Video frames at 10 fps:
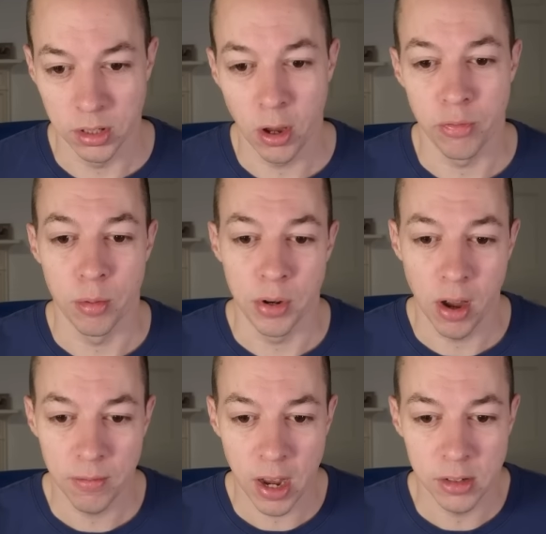So from
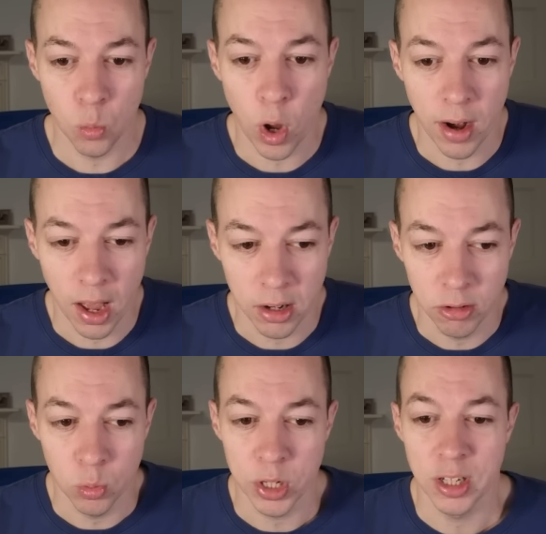
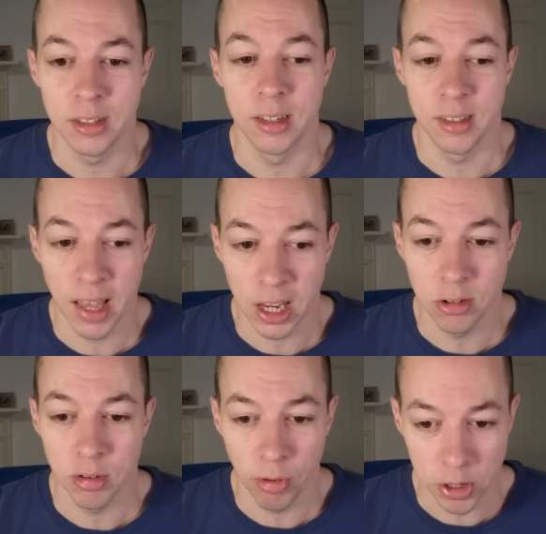9,100, which is the
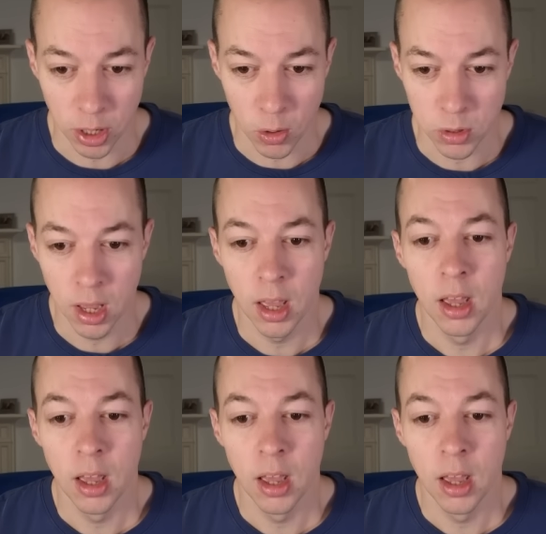secondary threshold,